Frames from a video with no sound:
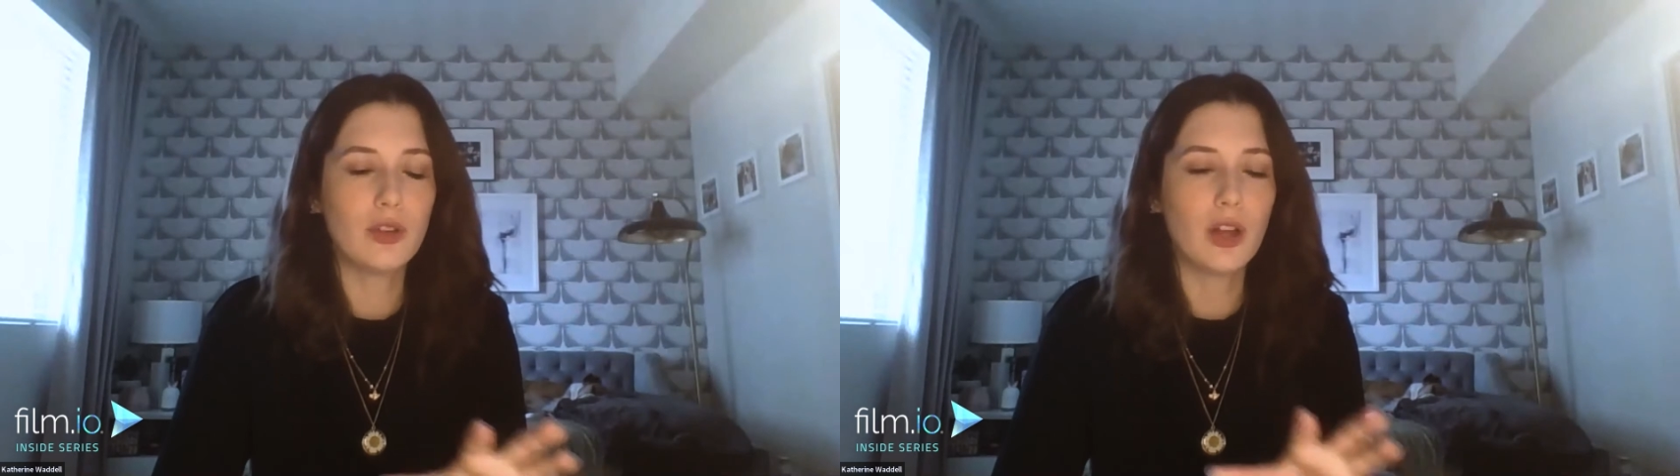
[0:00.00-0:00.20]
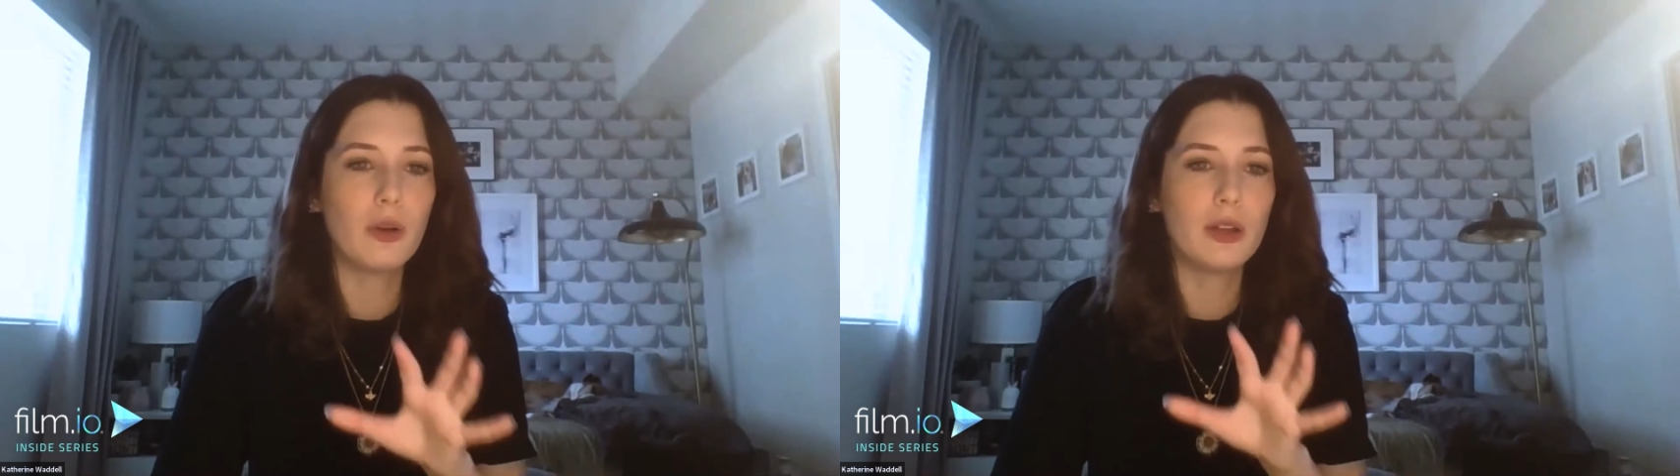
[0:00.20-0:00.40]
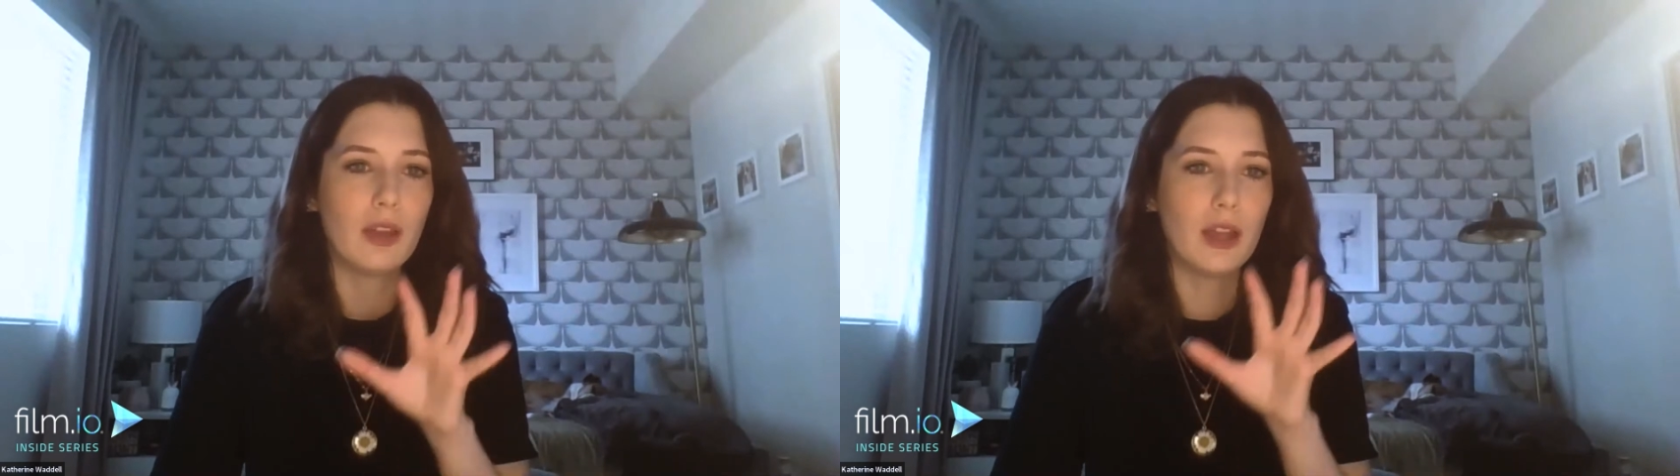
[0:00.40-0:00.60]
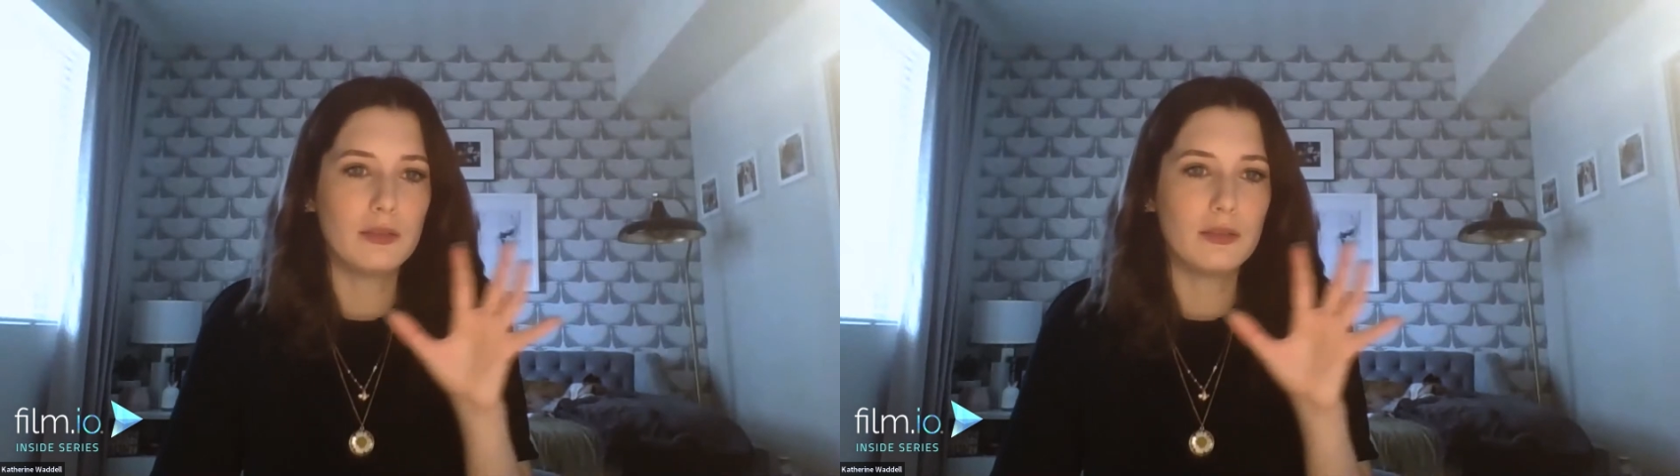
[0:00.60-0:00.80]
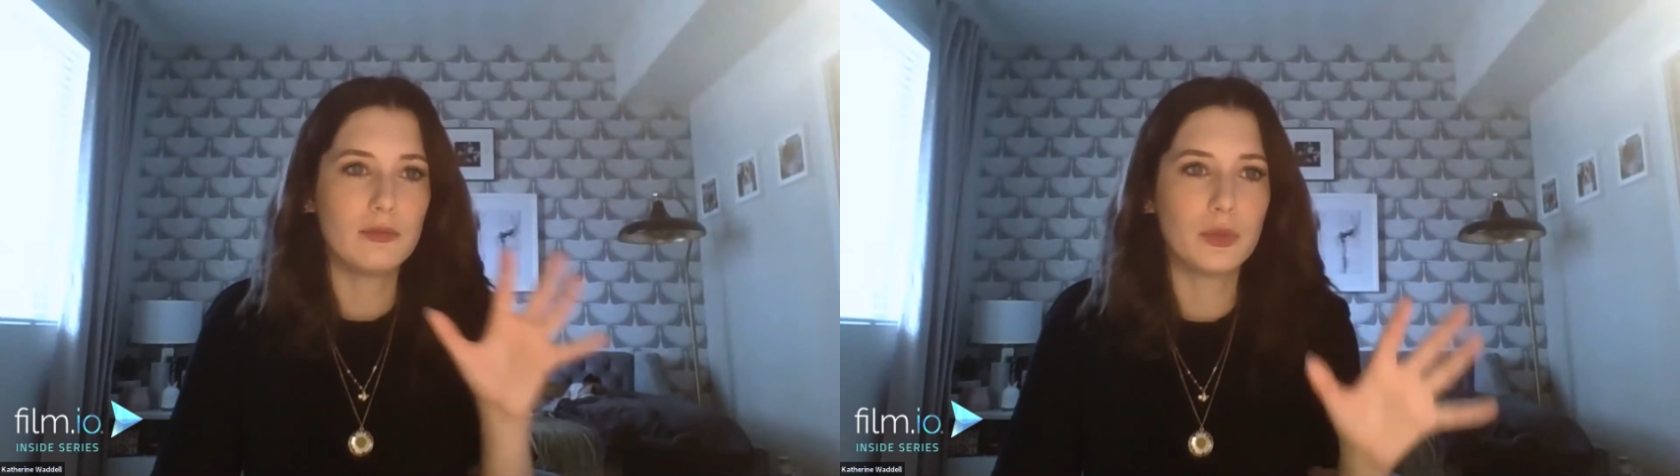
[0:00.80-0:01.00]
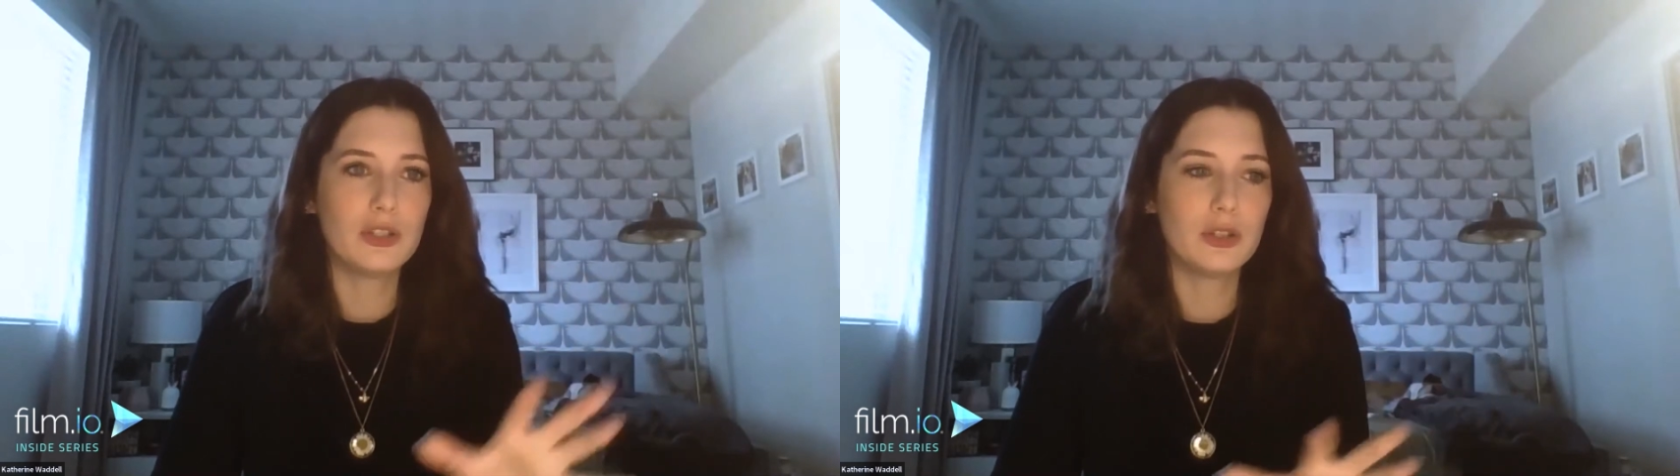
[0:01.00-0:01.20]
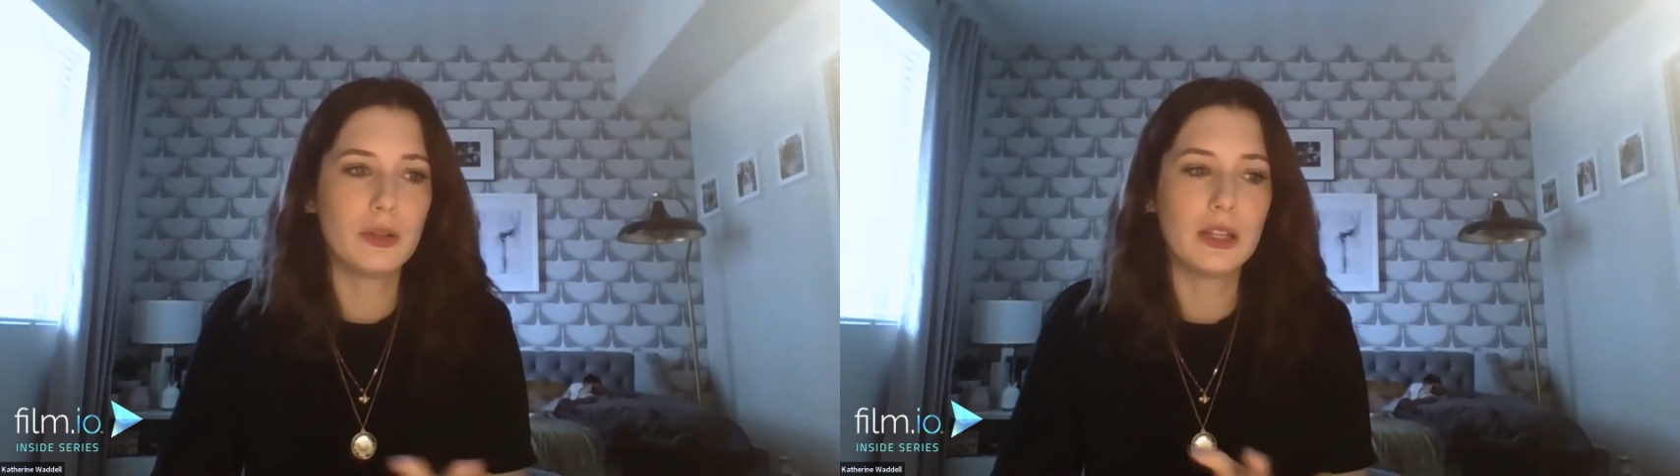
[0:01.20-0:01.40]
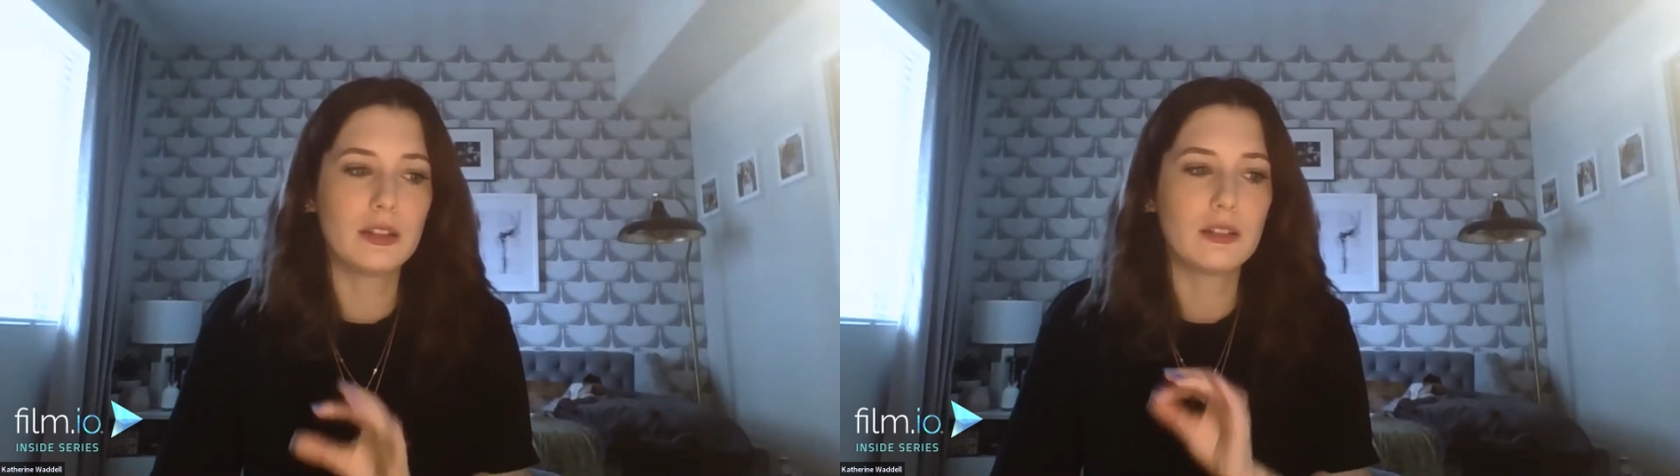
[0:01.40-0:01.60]
you know, and
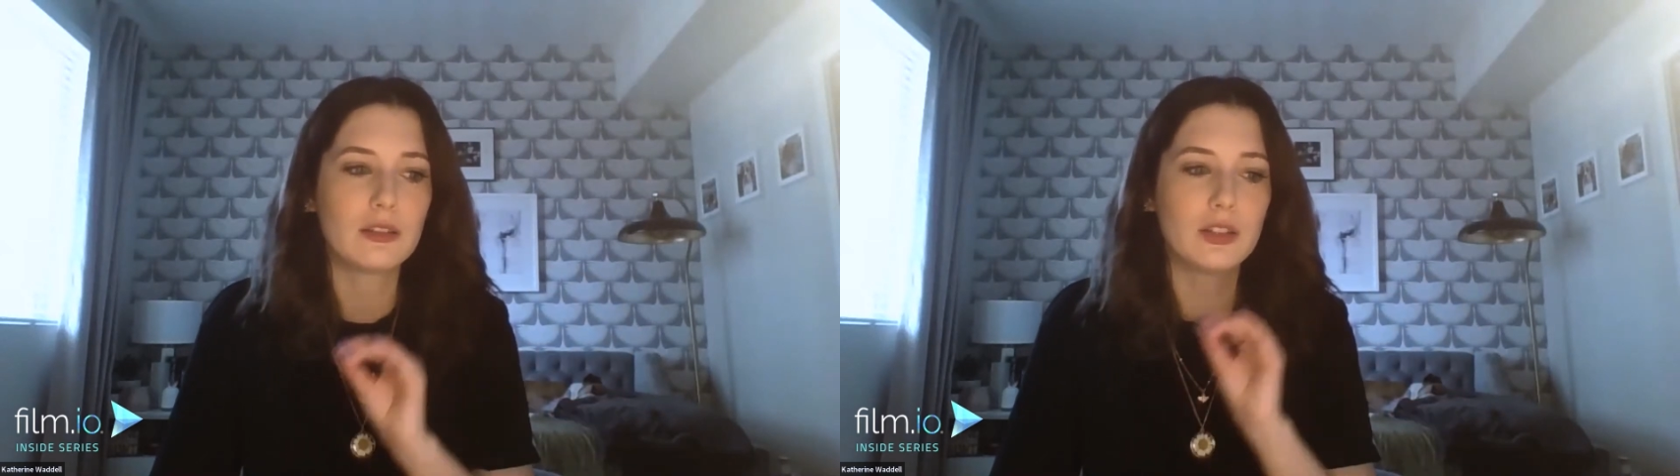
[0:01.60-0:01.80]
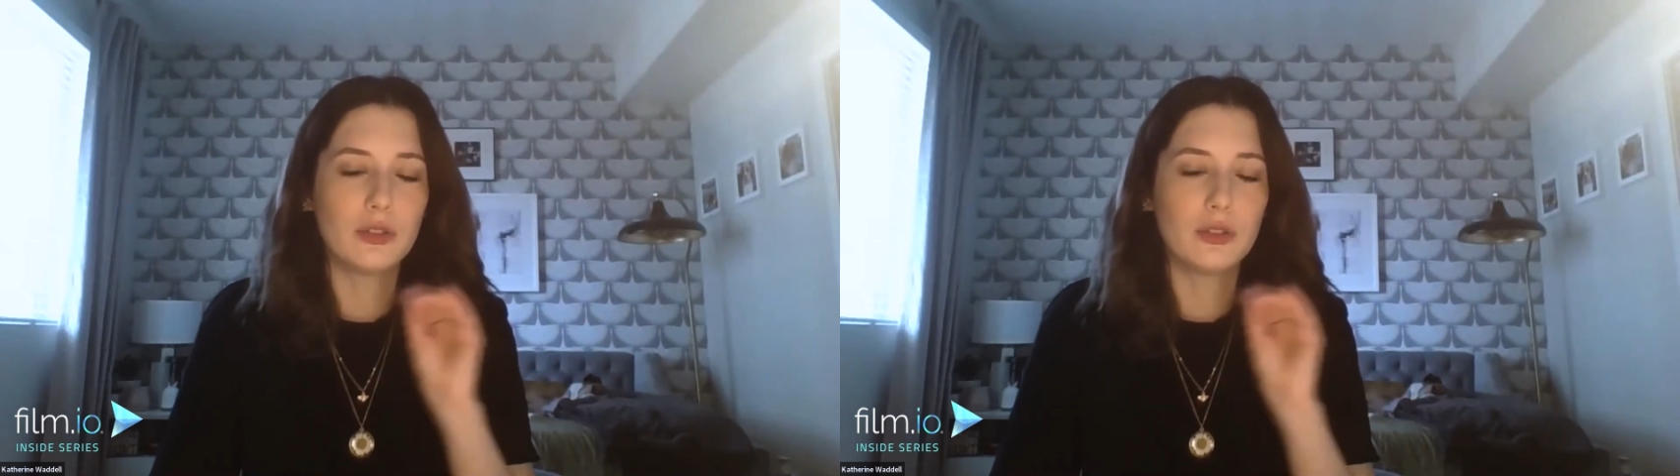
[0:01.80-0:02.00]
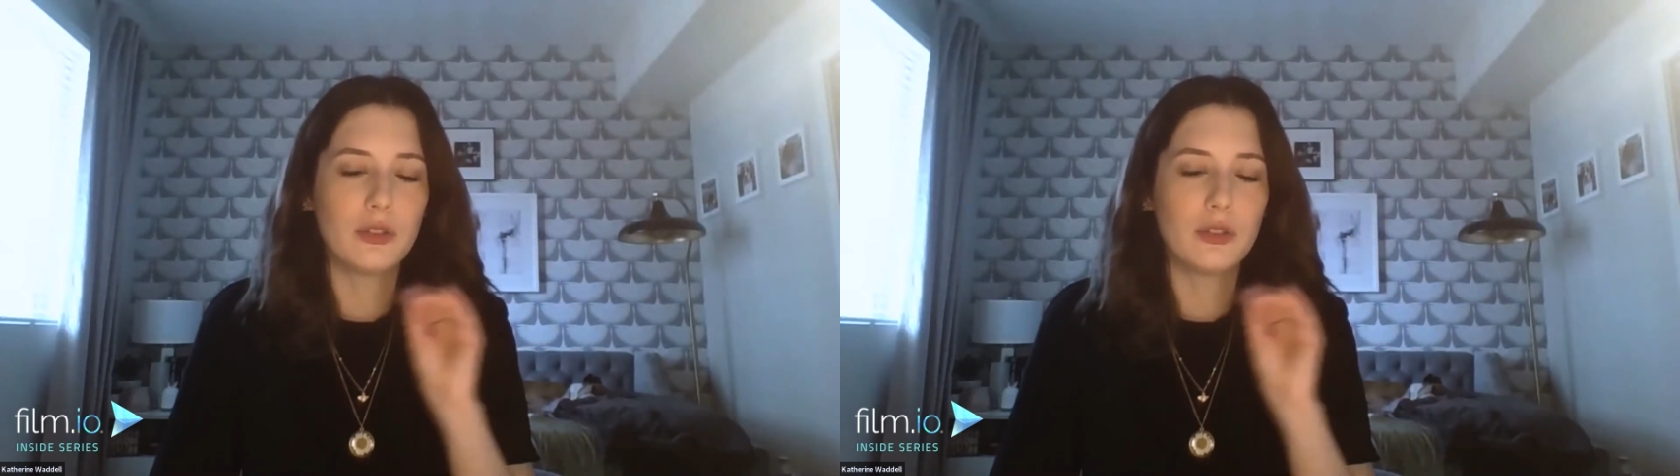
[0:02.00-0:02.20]
redoing, you know,